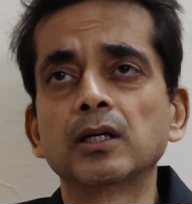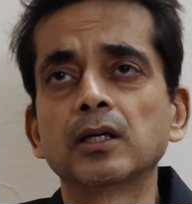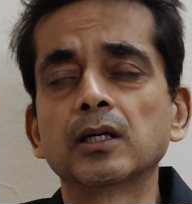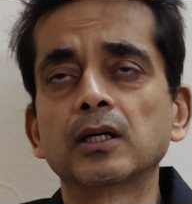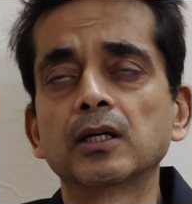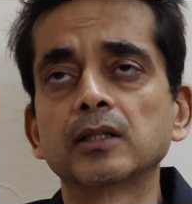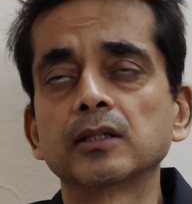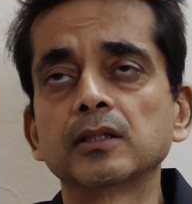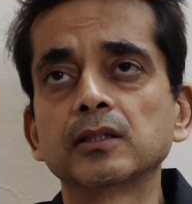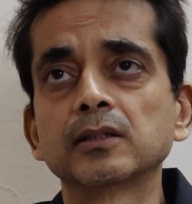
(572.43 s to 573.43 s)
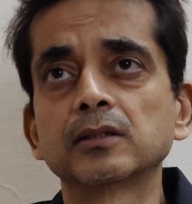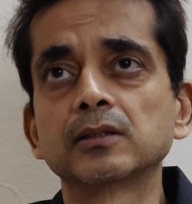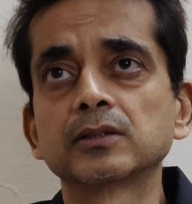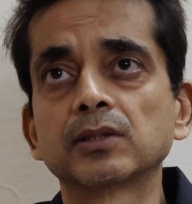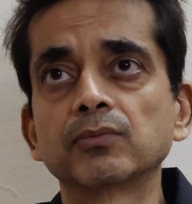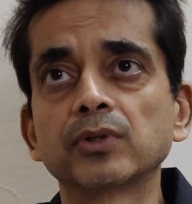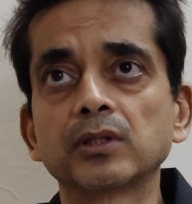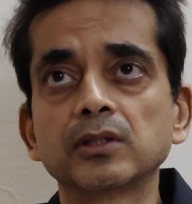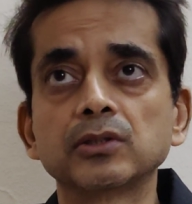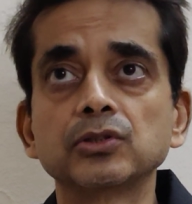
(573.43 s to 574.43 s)
I think somewhere
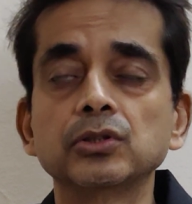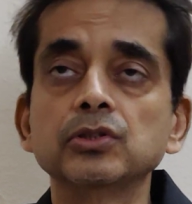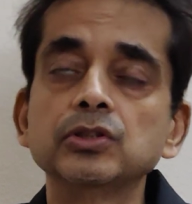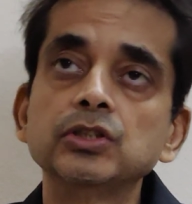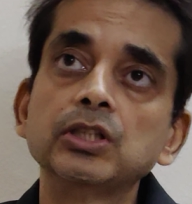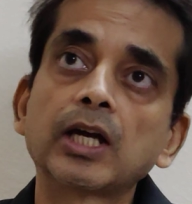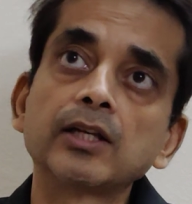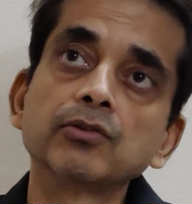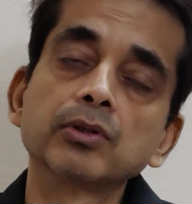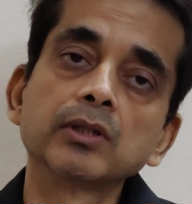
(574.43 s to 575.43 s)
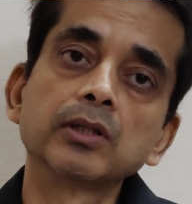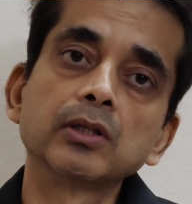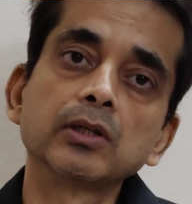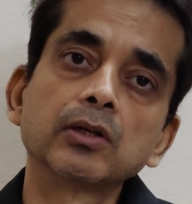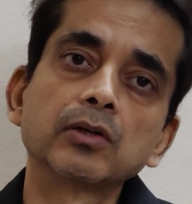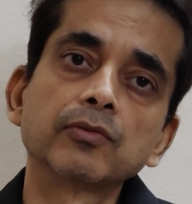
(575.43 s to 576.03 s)
in January,